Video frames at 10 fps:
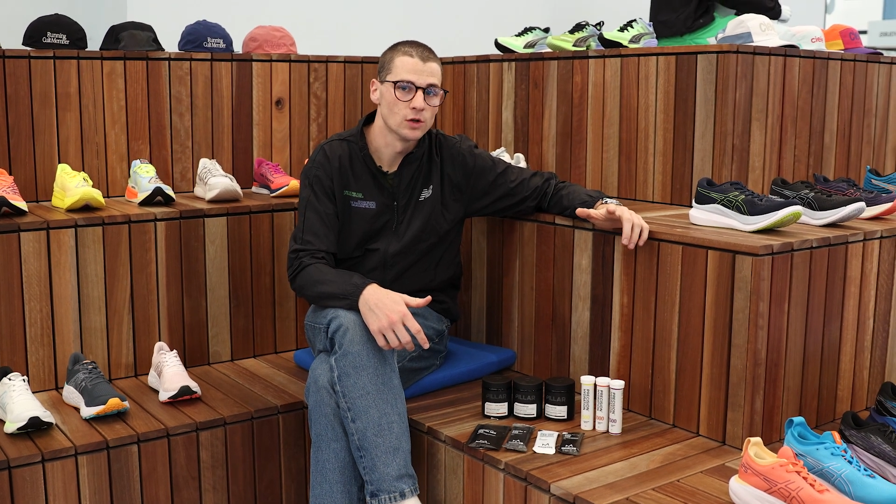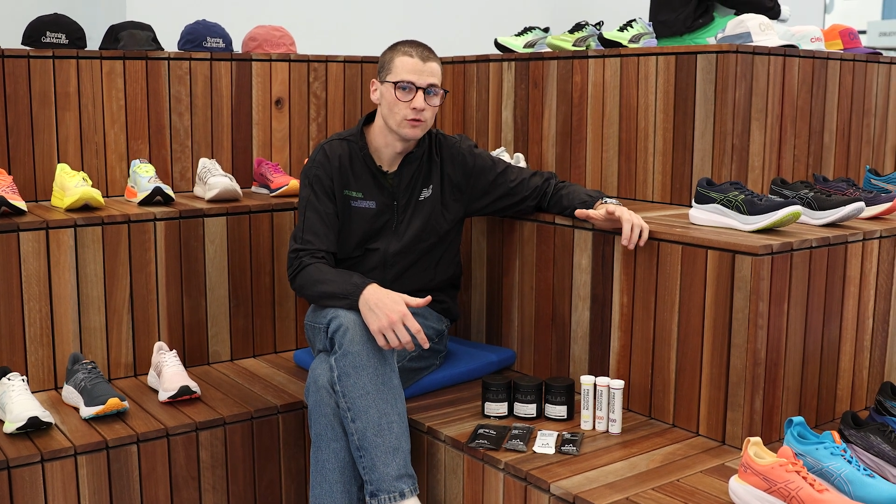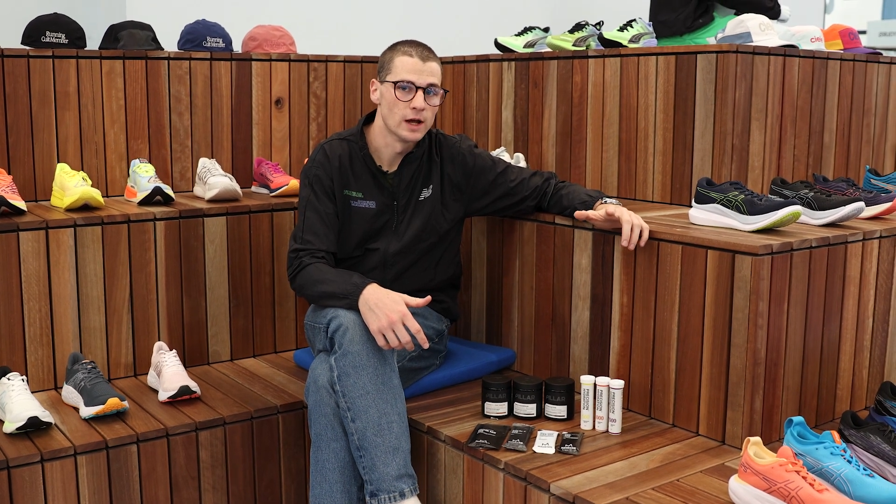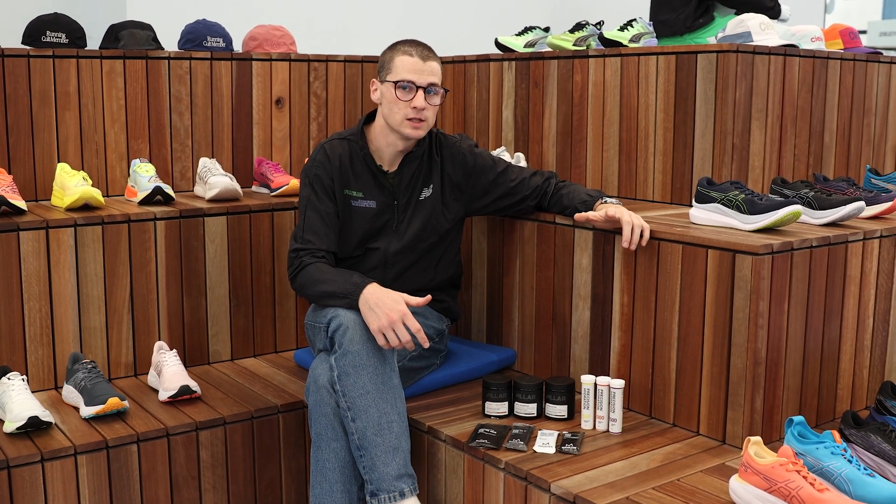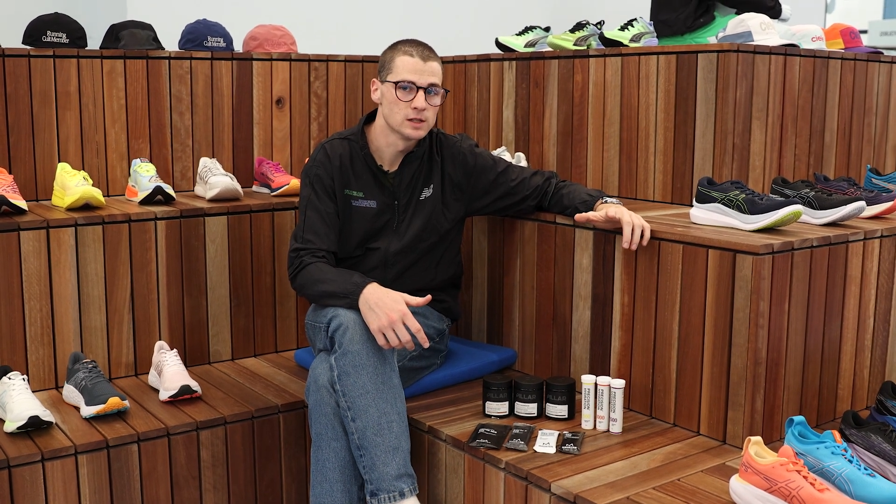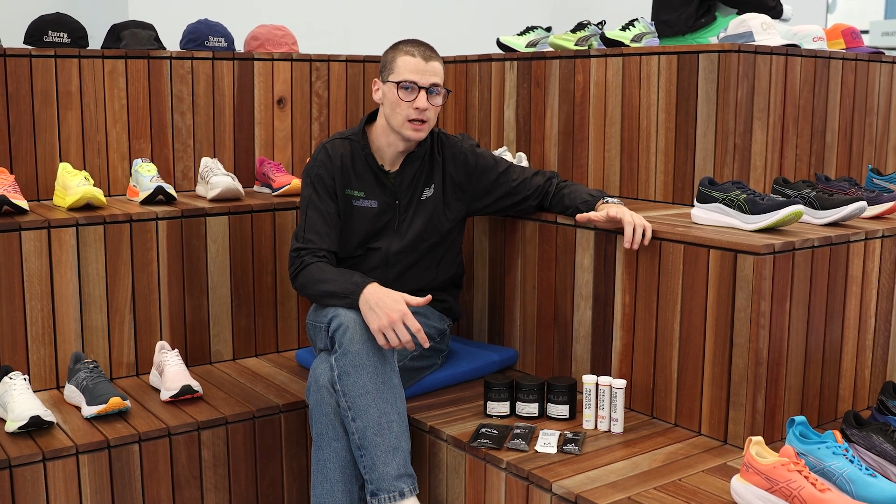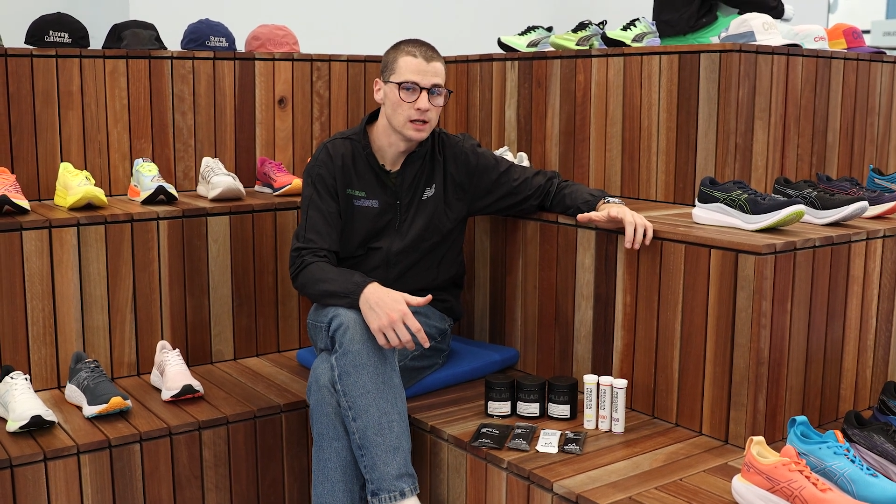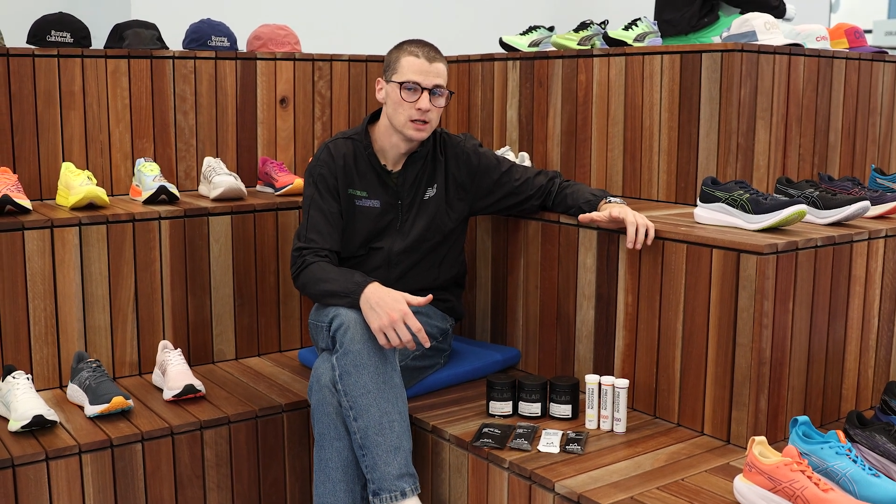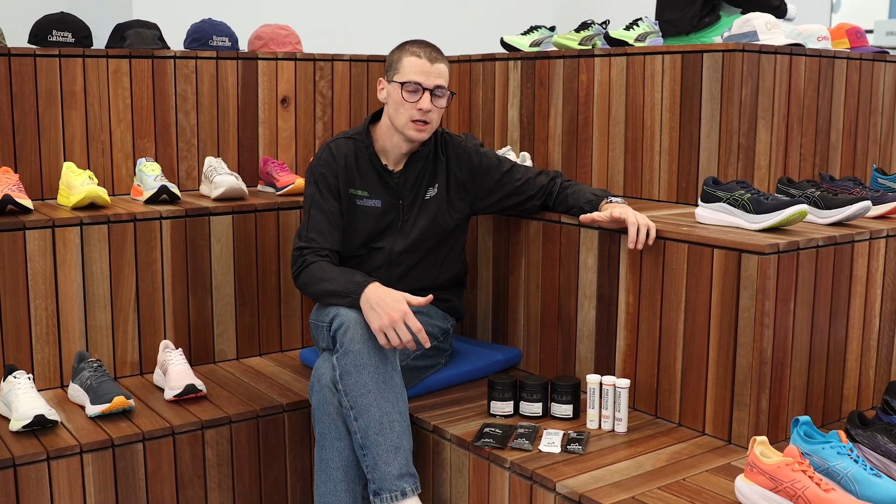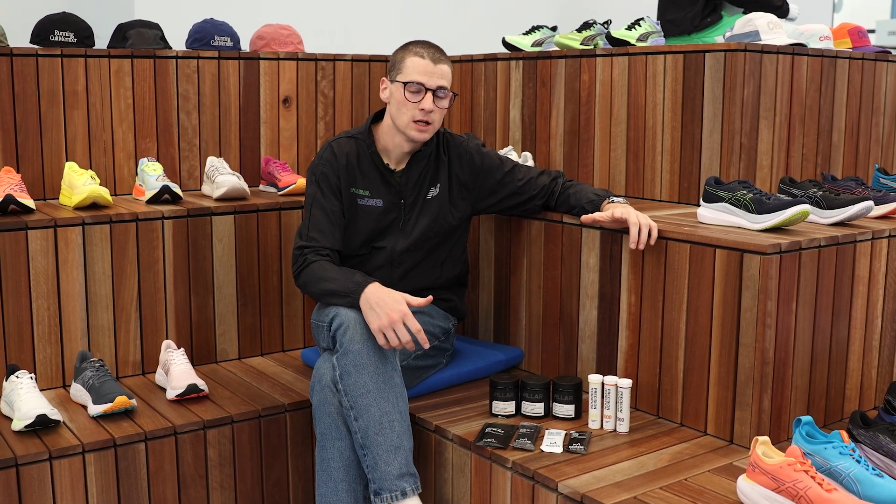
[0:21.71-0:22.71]
on race
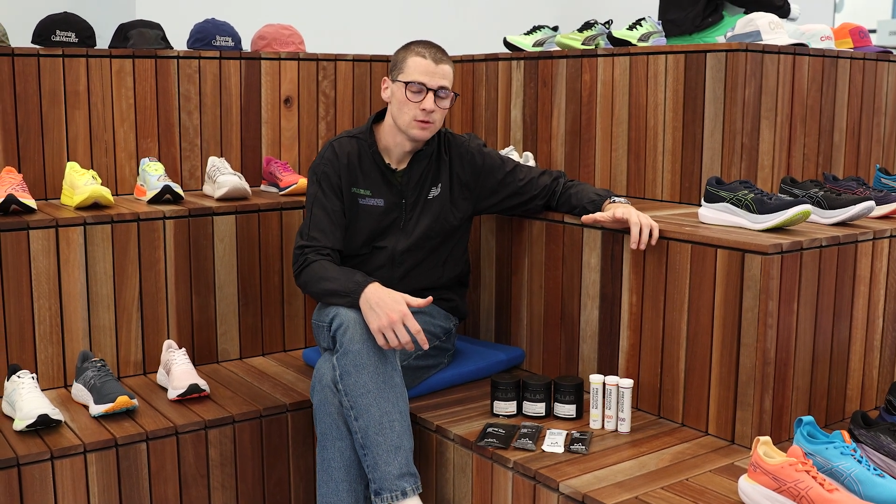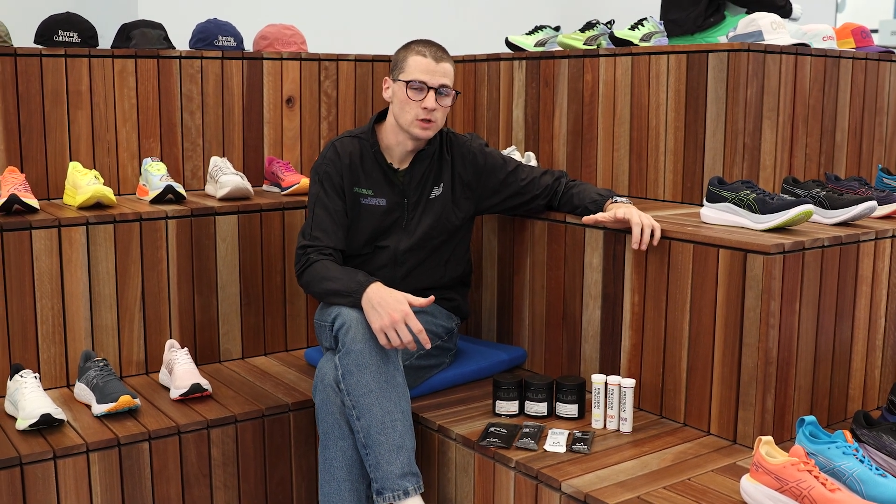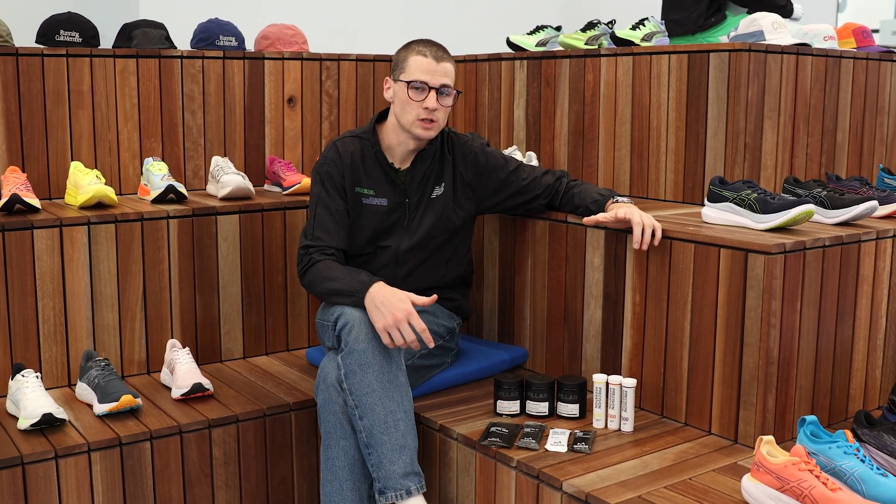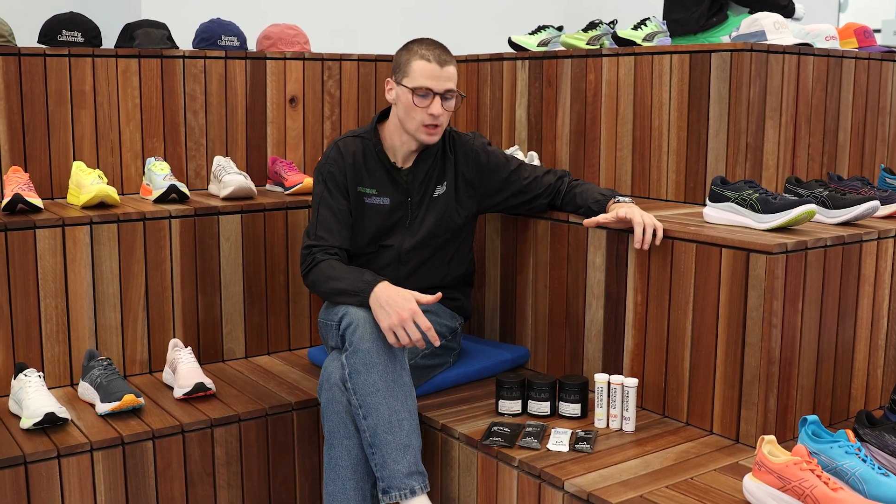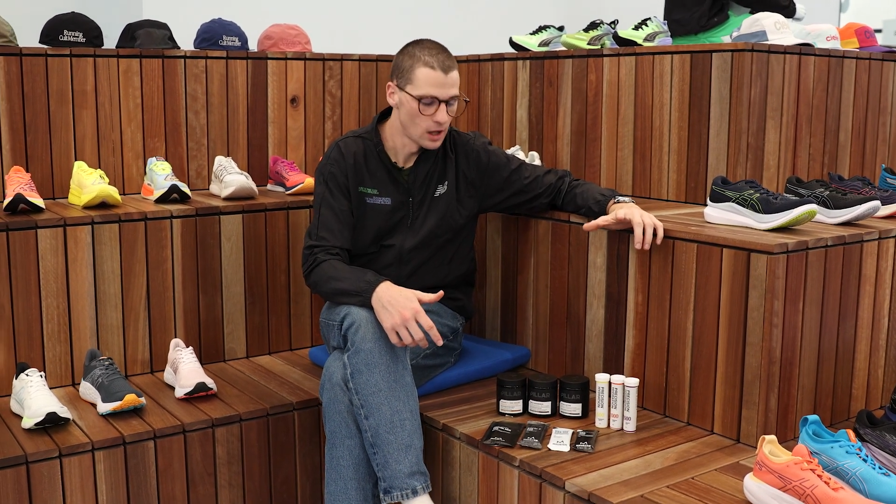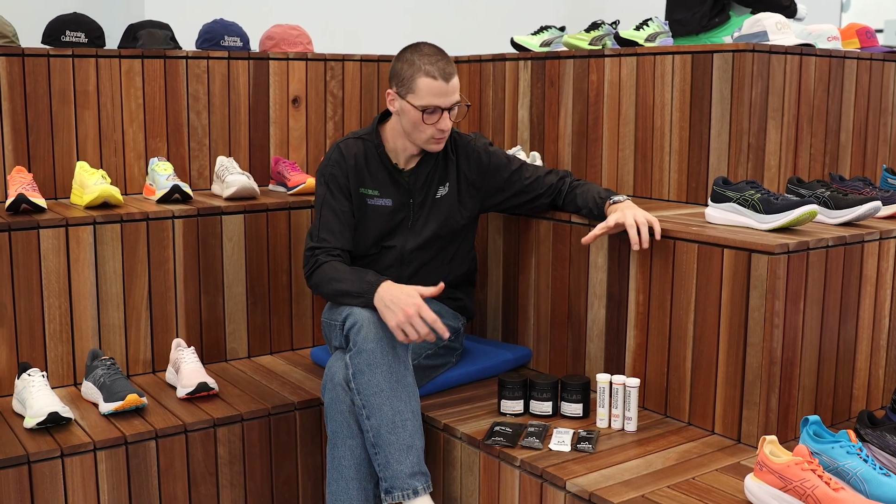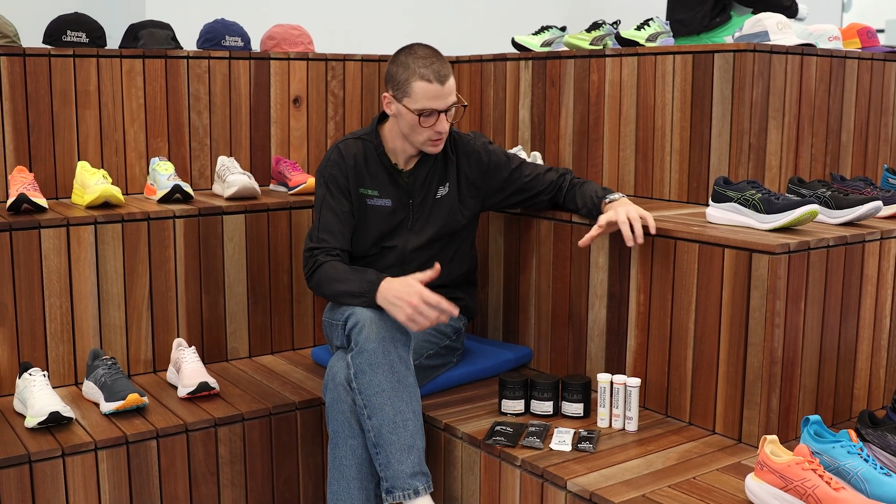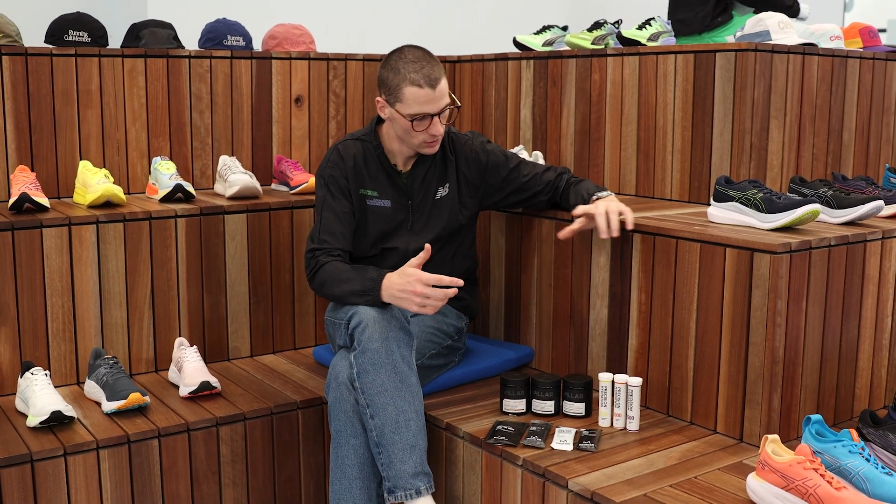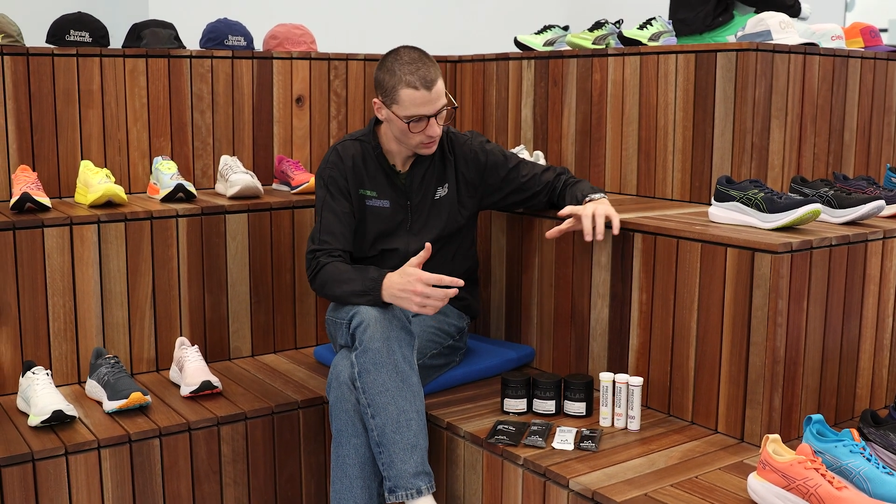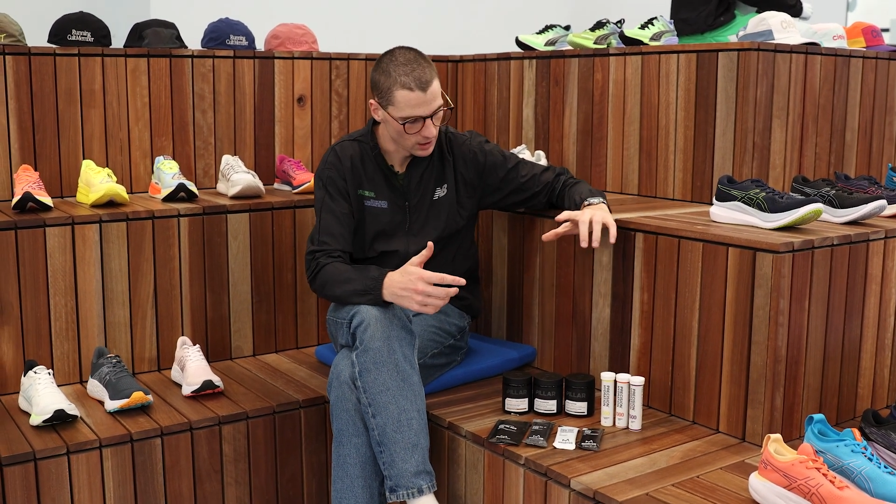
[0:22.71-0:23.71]
day. And we start with,